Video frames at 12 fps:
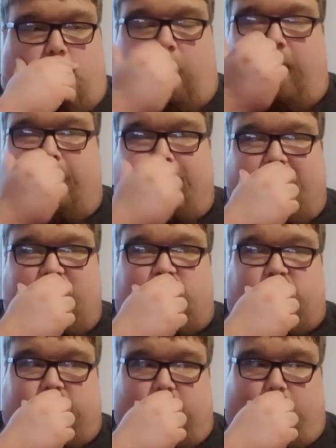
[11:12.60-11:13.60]
I
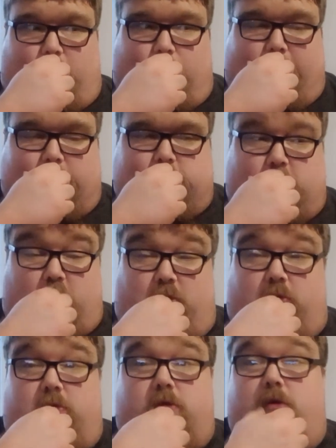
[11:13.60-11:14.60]
mentioned it one week
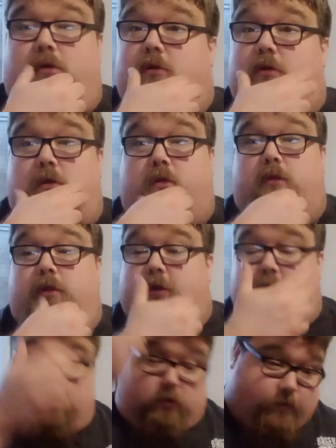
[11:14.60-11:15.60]
to
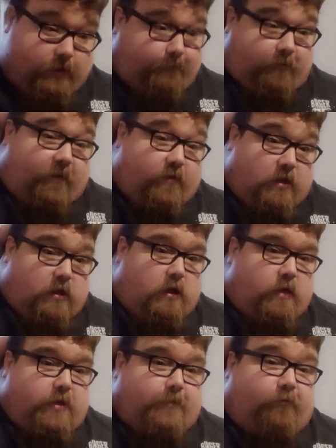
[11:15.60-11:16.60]
me, but
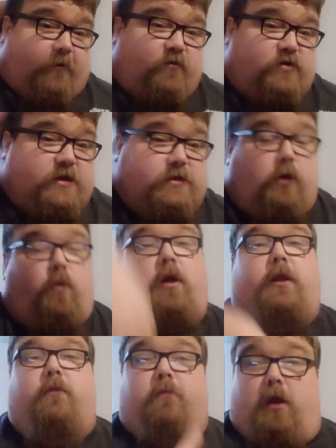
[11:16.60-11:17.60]
the problem is I
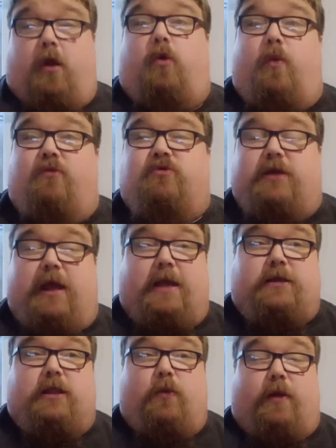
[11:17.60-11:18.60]
worked in my local
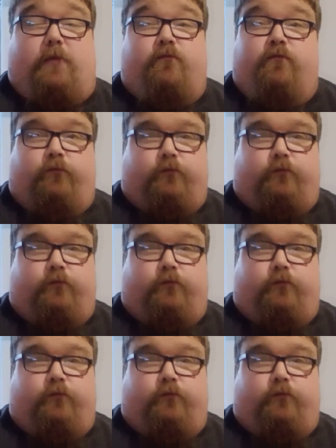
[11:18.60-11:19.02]
LCS, and I went,